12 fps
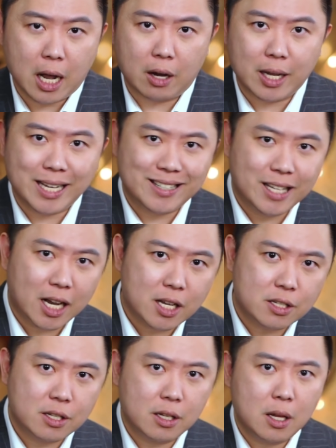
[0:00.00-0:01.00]
Now, it
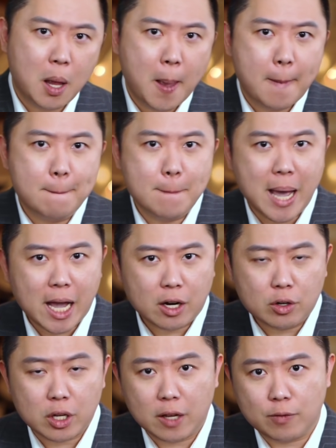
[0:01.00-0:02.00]
doesn't
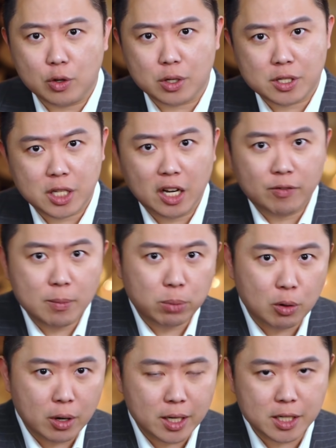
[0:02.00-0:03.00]
matter if you are
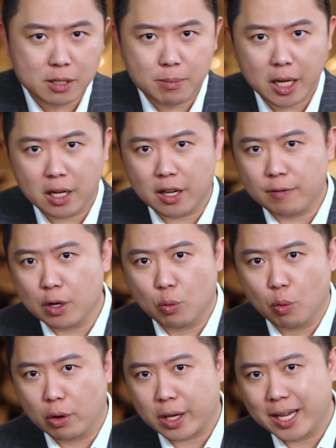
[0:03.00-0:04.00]
self-employed. It doesn't matter if you're
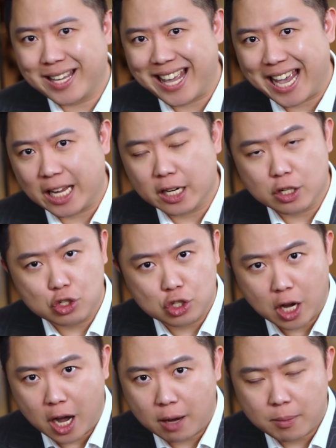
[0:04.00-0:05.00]
working at a
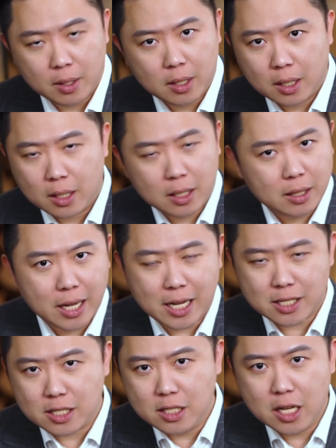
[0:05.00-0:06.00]
job. That
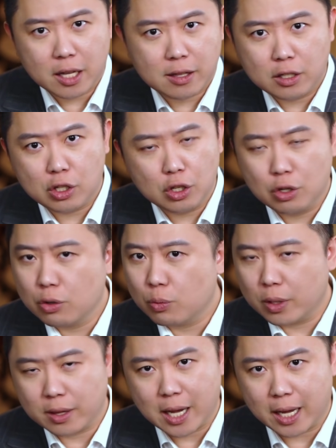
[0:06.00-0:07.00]
has nothing to do
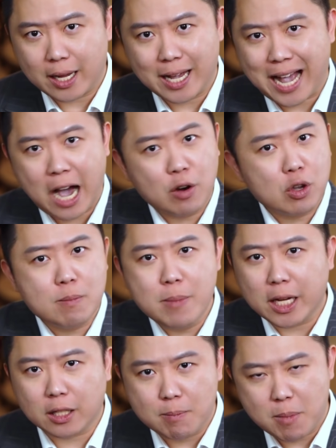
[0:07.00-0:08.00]
with that. How you
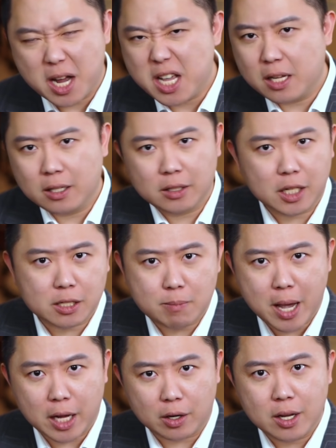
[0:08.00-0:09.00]
make the money doesn't
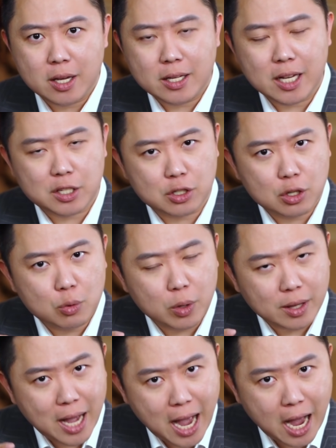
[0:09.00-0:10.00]
matter. It has to do
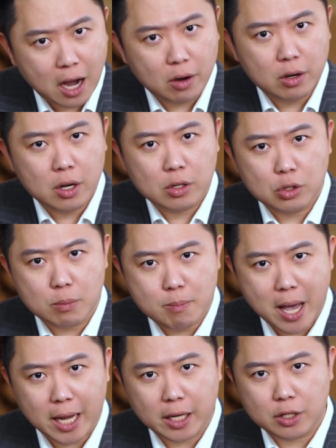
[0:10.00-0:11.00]
with how you
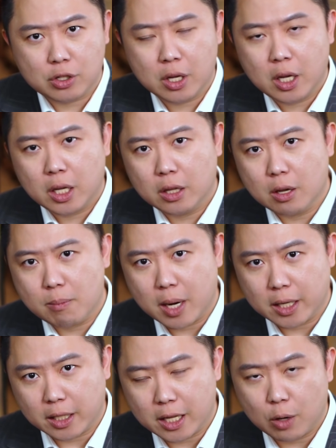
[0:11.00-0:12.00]
manage the
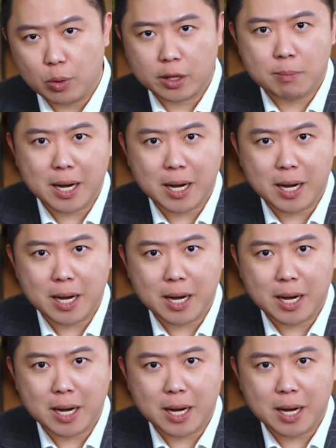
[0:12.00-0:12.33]
money. Now, with